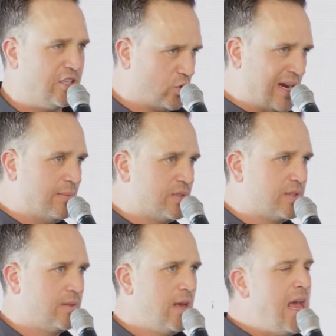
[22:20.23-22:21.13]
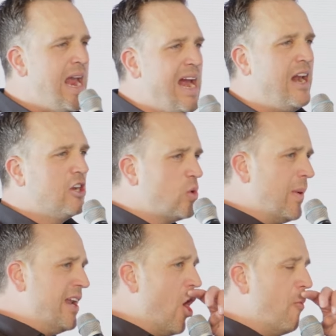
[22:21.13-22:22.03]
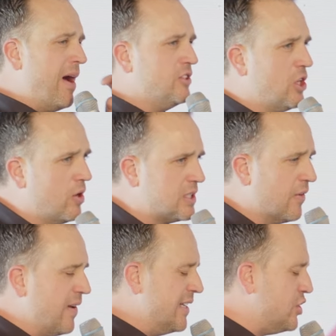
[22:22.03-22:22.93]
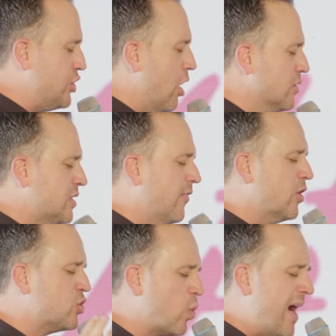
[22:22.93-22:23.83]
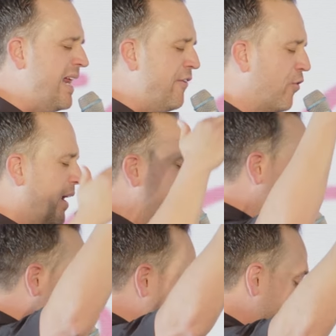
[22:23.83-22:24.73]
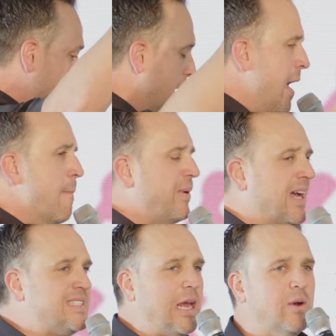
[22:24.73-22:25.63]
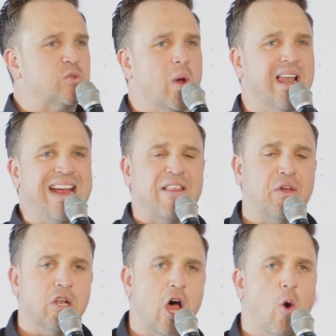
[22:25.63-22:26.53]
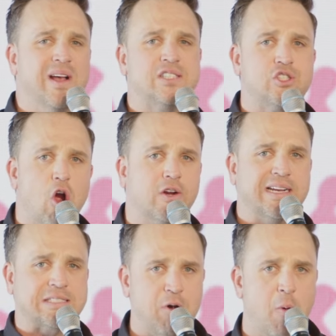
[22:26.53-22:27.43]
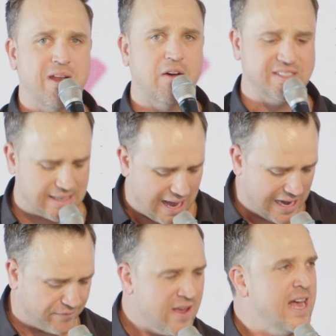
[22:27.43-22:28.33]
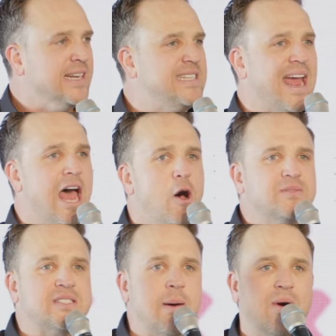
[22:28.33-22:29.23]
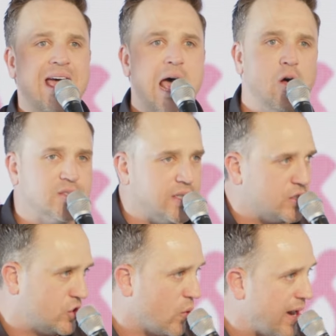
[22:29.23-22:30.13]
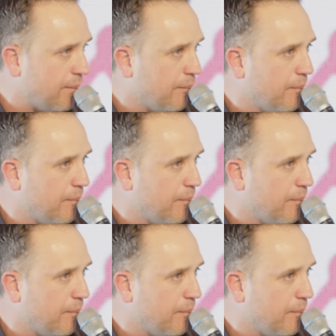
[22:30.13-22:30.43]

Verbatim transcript: dreams. And here's what we know about Joseph is Joseph was ready for his dream because he was willing at the lowest darkest moment of his life to help someone else's dream.